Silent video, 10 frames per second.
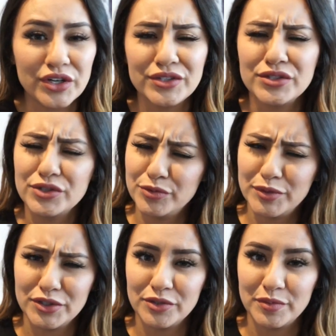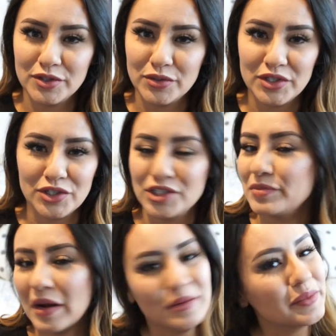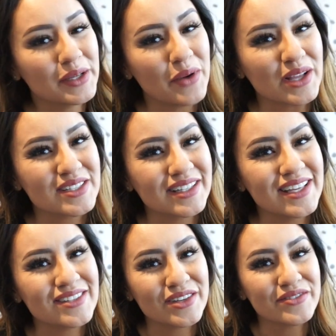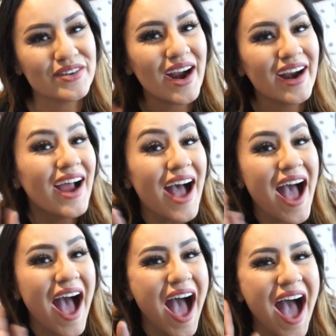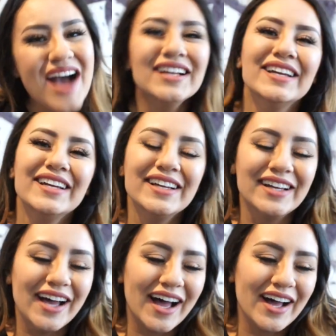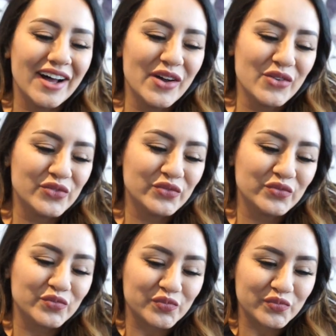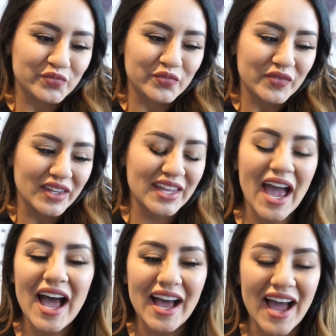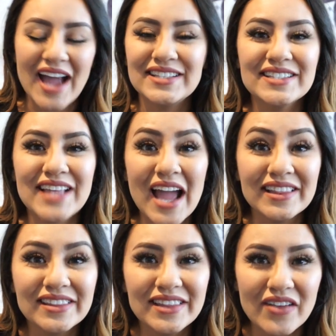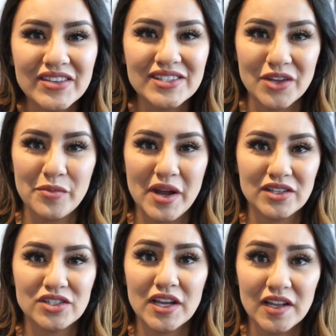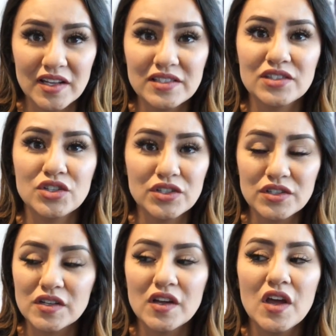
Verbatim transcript: is super, super sweet. She's probably watching this, if you are. Um, yeah, I just, I love it so much. It is just